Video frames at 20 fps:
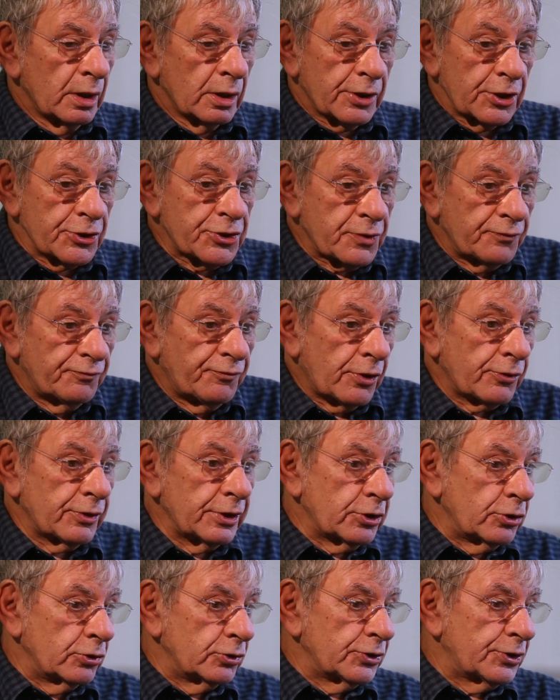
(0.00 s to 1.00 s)
there's some very
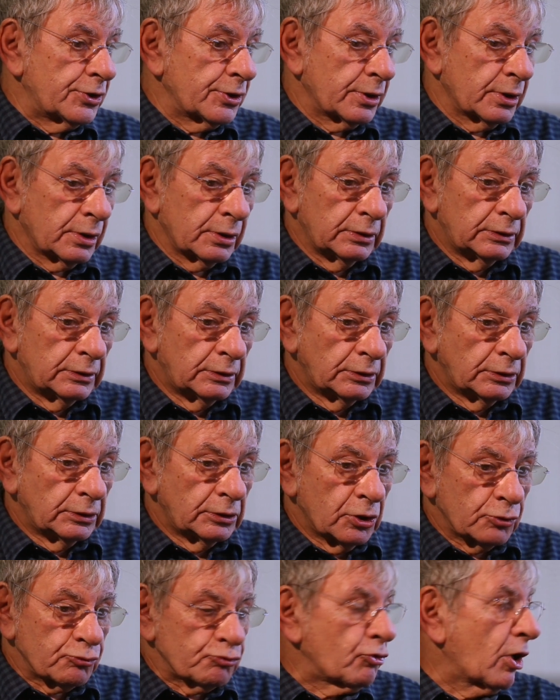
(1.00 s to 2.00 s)
good
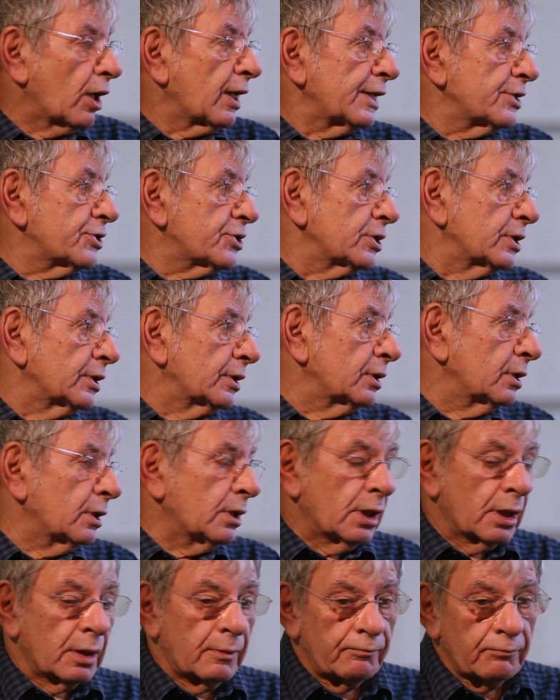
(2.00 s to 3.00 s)
writing
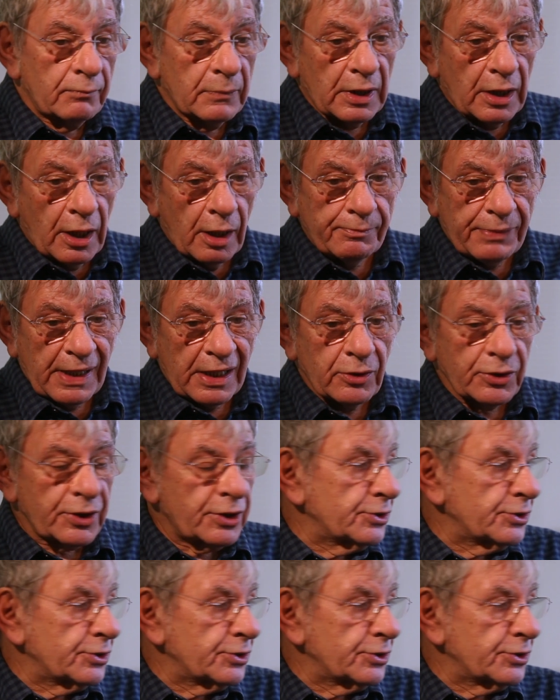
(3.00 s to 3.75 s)
about